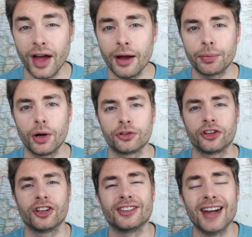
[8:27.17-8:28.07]
that
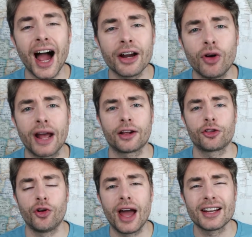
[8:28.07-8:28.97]
poses a direct
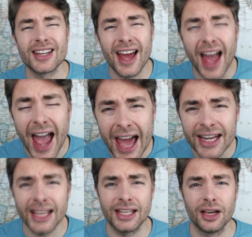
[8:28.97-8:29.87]
threat to
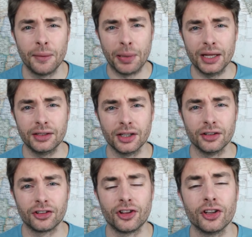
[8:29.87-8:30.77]
any
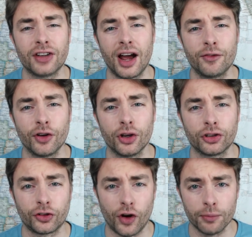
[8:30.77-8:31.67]
opinions that
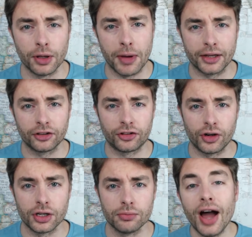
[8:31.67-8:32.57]
diverge from the
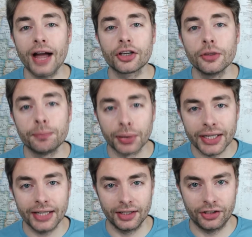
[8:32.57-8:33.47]
mainstream. That
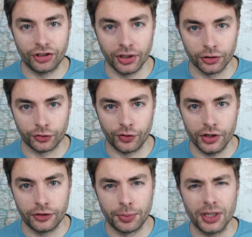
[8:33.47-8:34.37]
completely chills
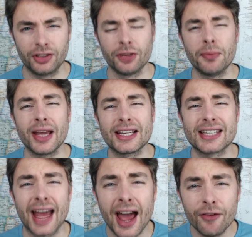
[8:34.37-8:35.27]
free speech and
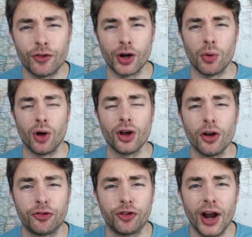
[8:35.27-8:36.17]
makes everyone
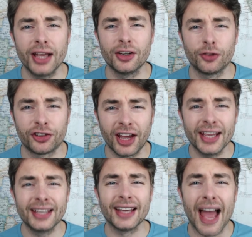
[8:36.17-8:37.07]
afraid of
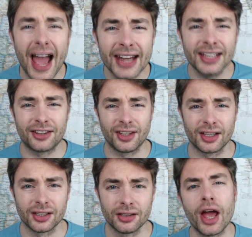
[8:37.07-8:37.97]
saying
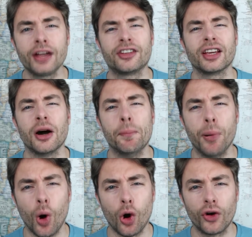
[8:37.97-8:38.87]
anything, creating a
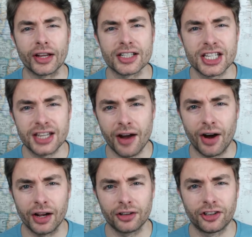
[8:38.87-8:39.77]
boring,
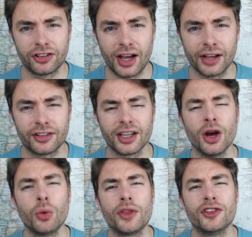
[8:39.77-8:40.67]
sterile society
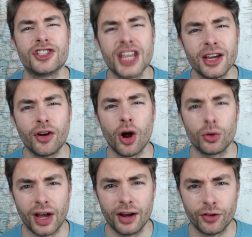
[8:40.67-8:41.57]
with
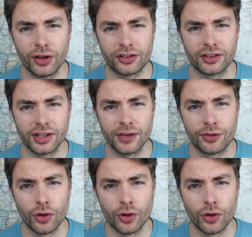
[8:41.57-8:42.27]
zero diversity of